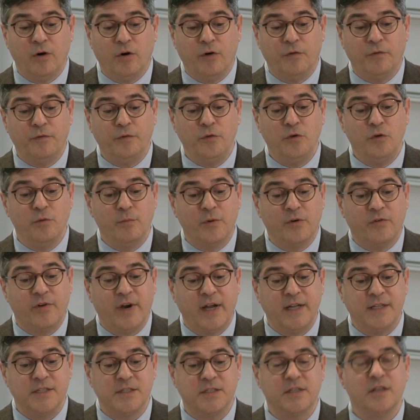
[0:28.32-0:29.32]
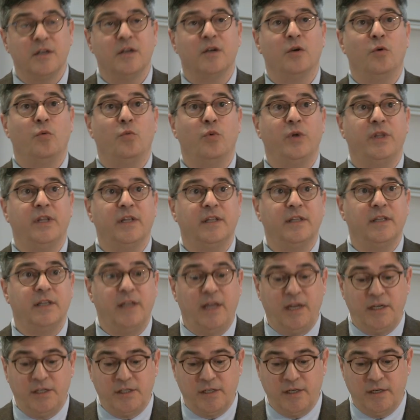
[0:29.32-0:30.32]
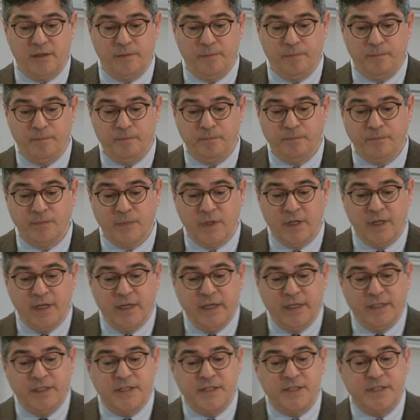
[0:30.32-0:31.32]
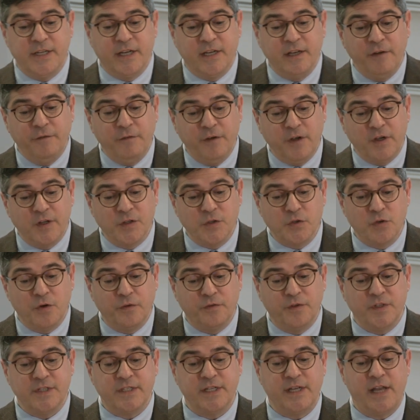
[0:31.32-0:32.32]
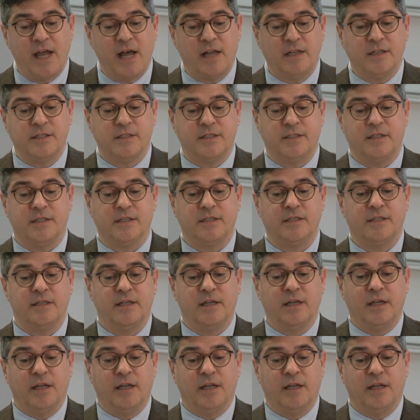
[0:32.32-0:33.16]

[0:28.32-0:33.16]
of human rights within the nation. The significance of this analysis